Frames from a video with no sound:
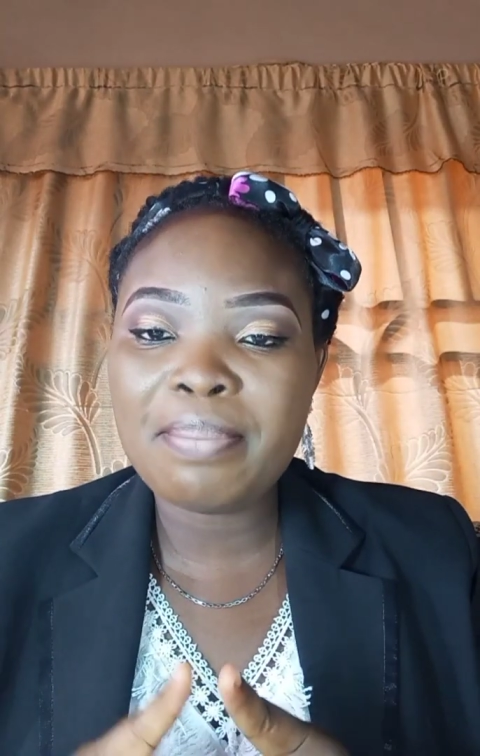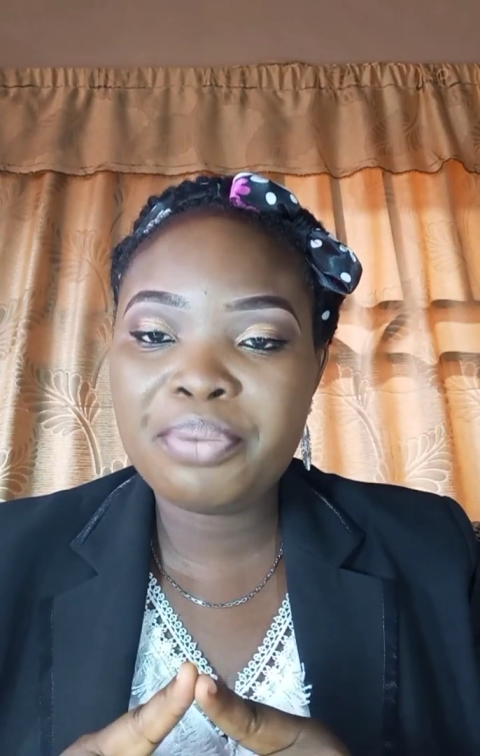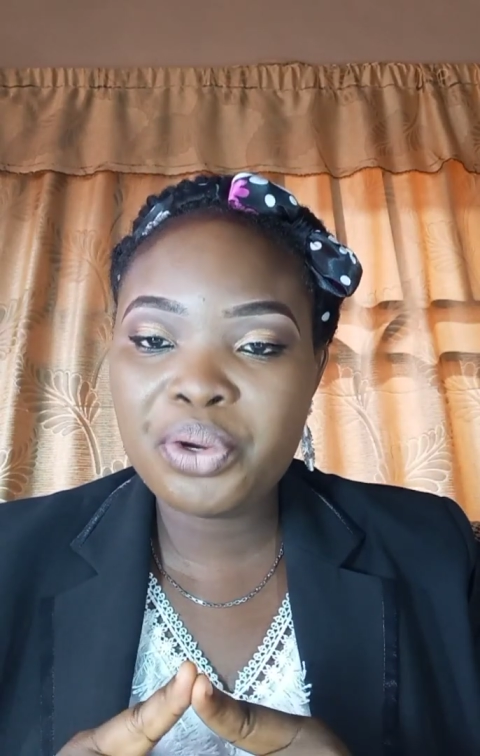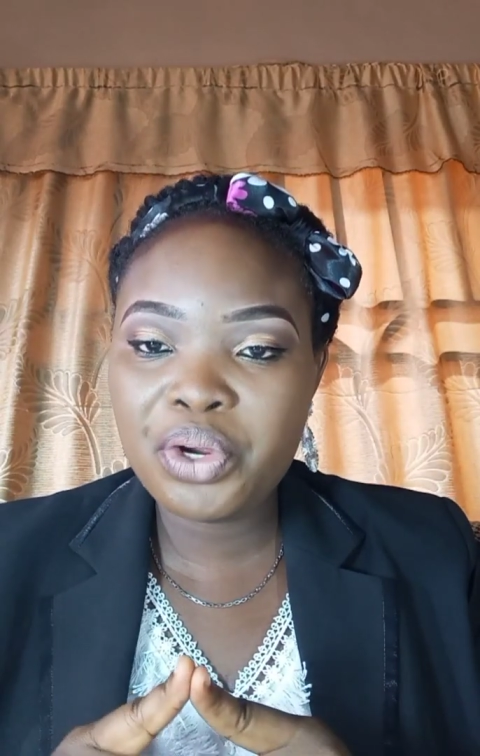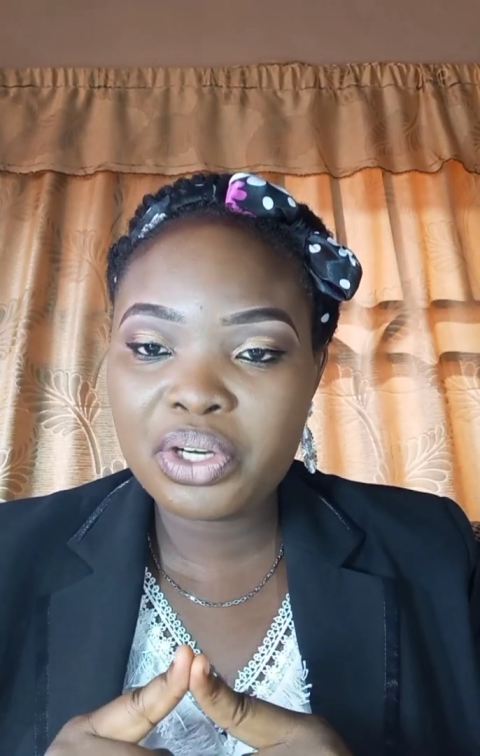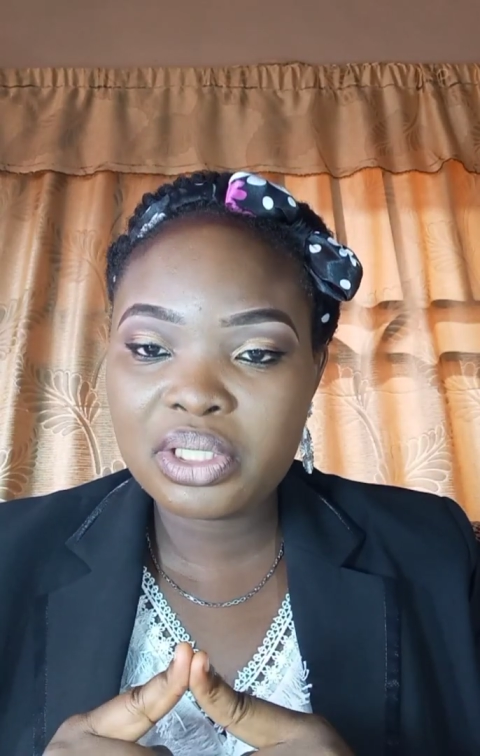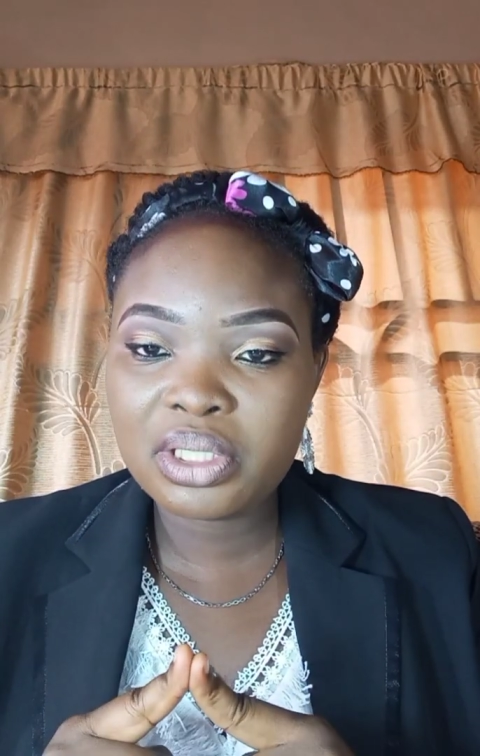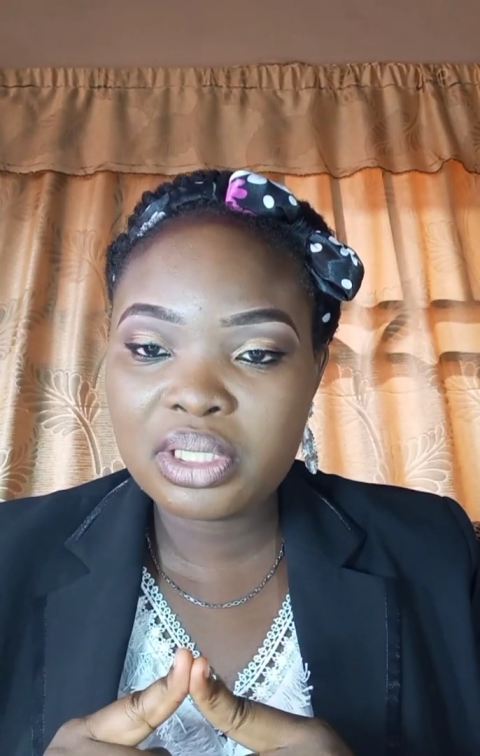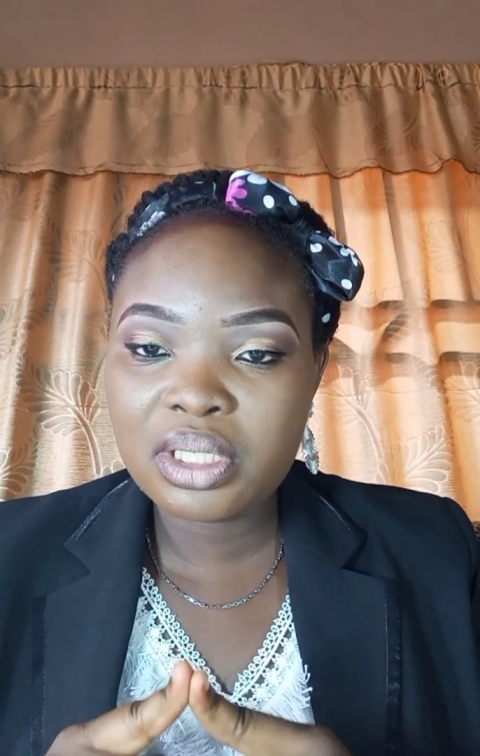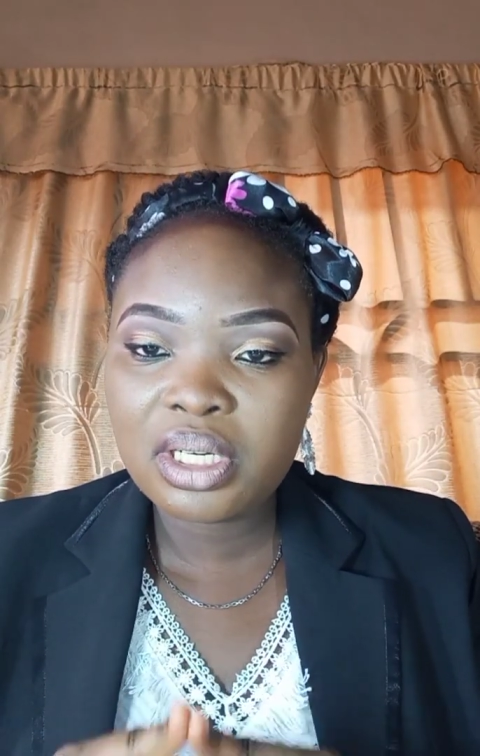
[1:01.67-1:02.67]
period,
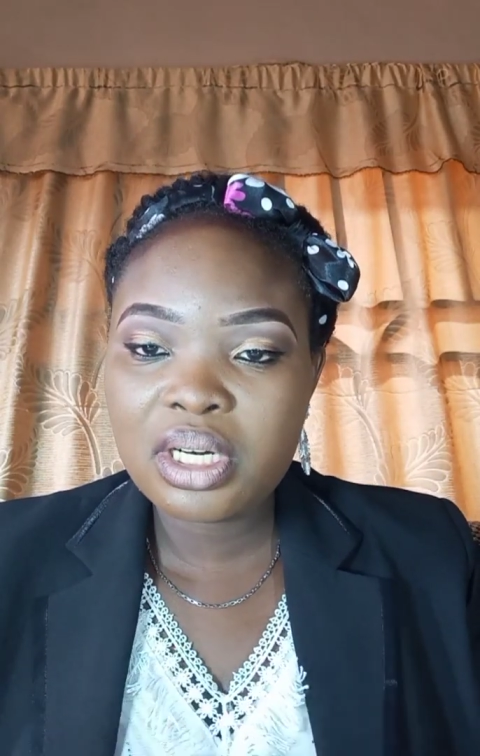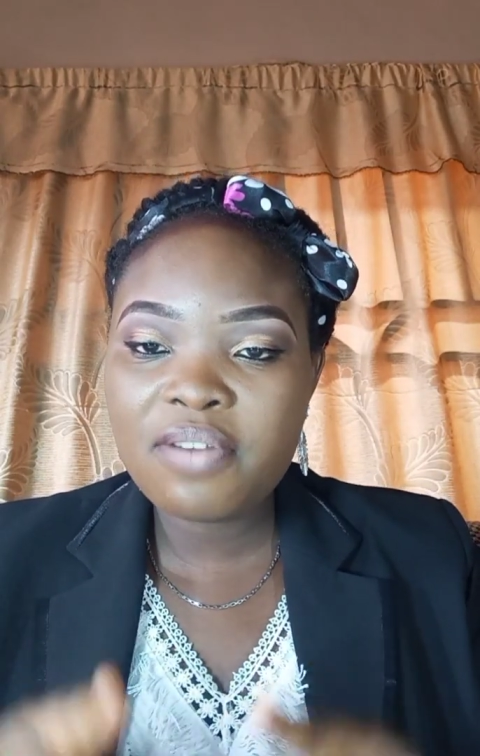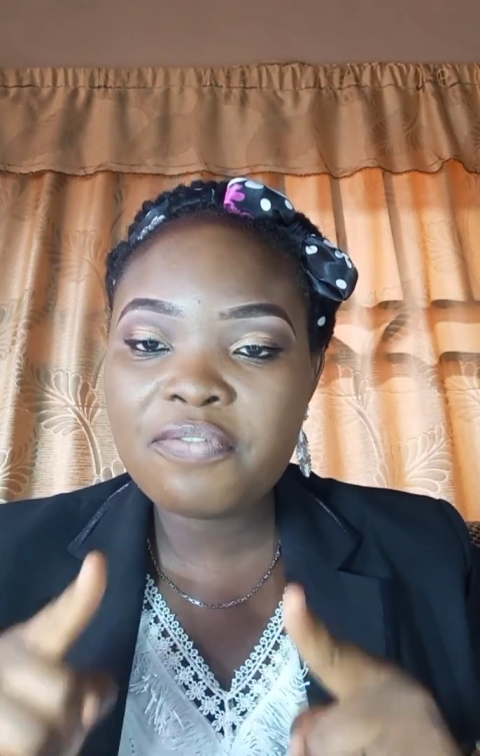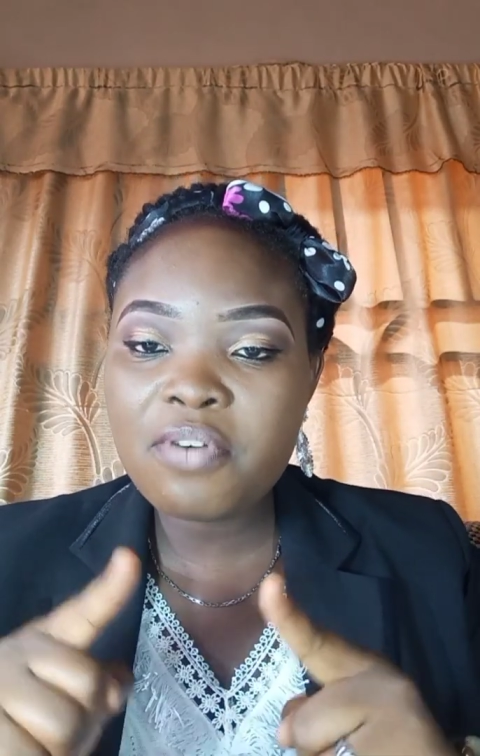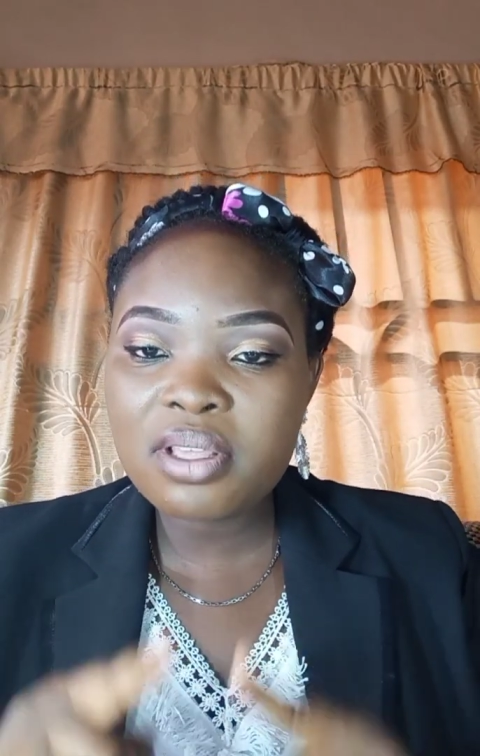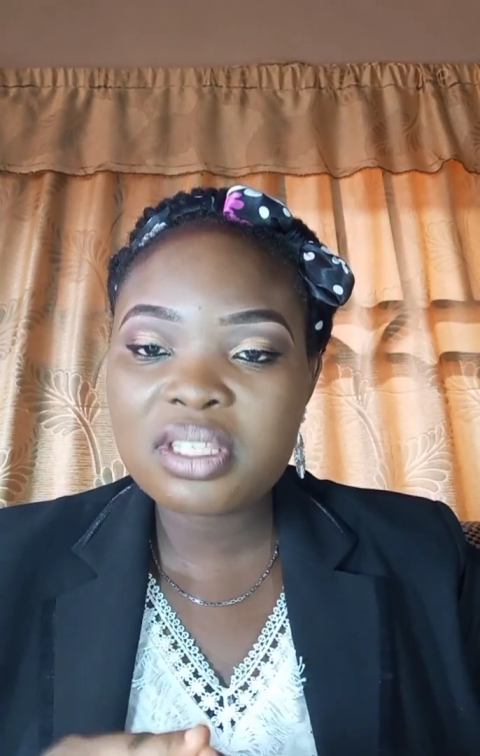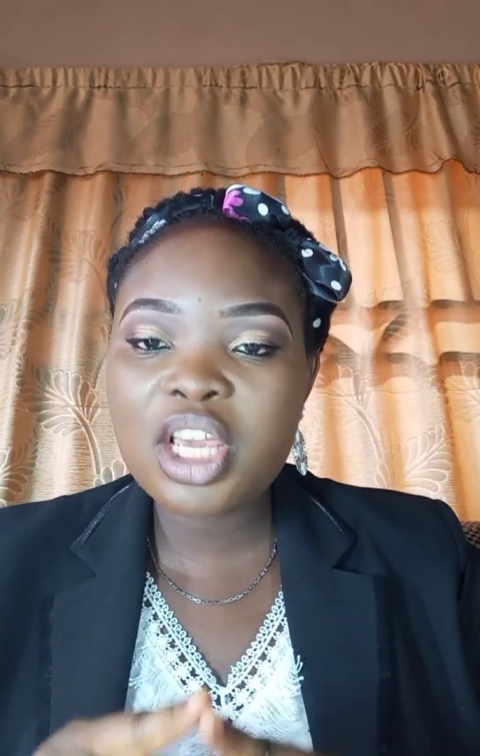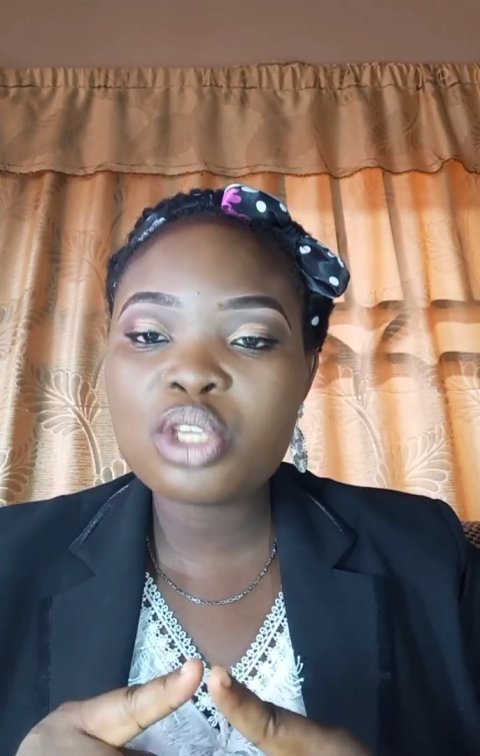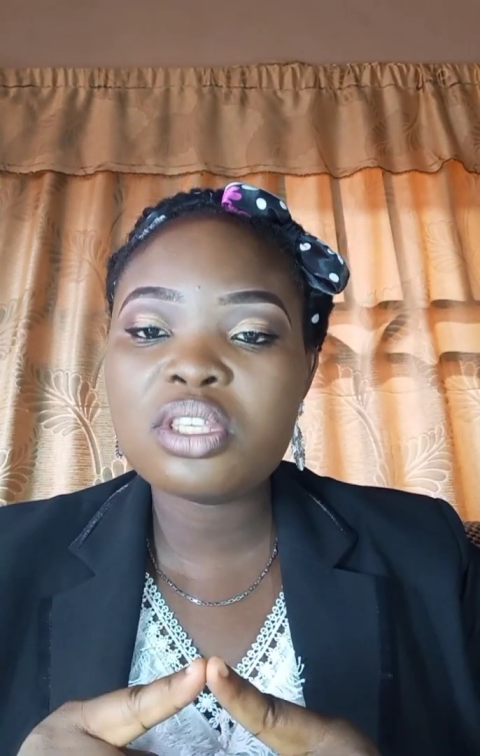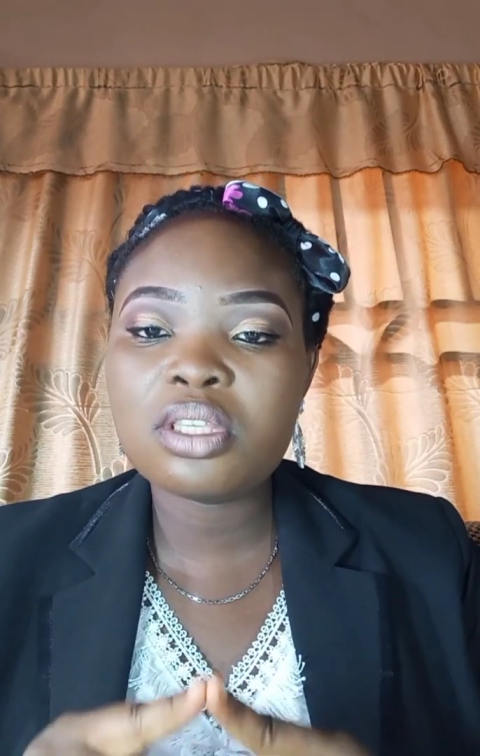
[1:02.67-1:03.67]
the first
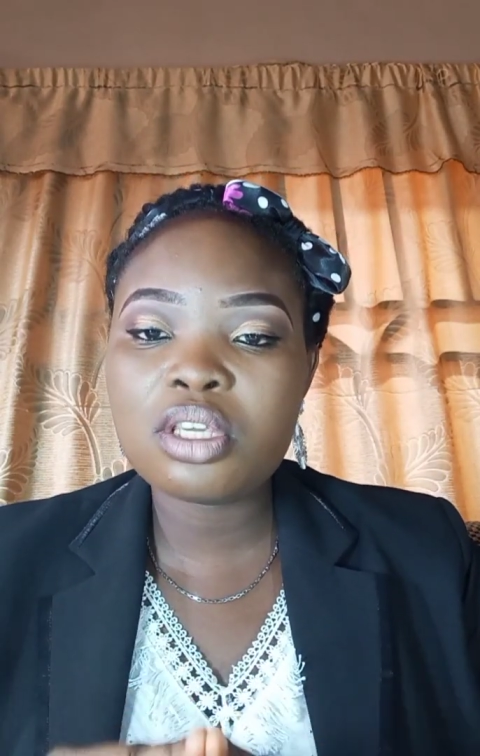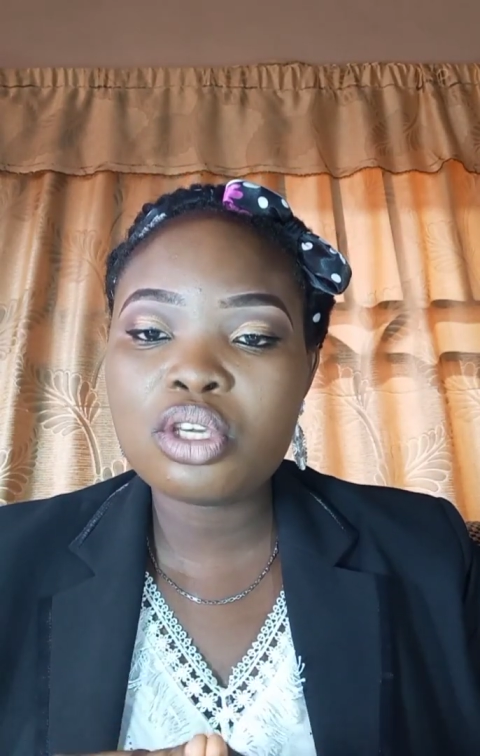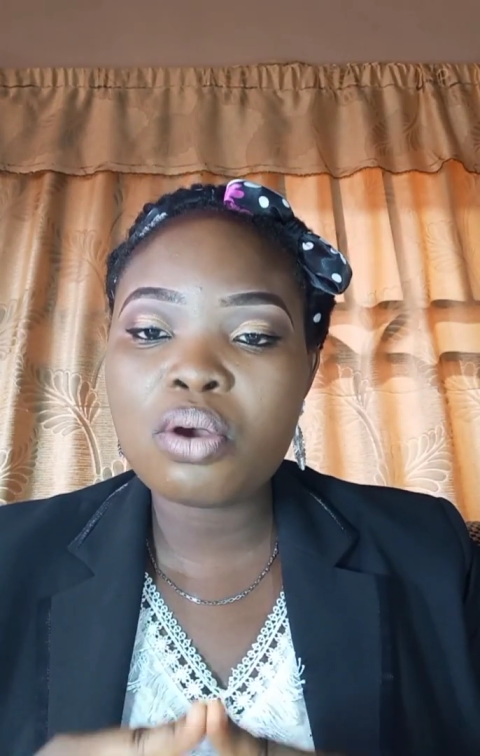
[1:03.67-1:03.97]
day you see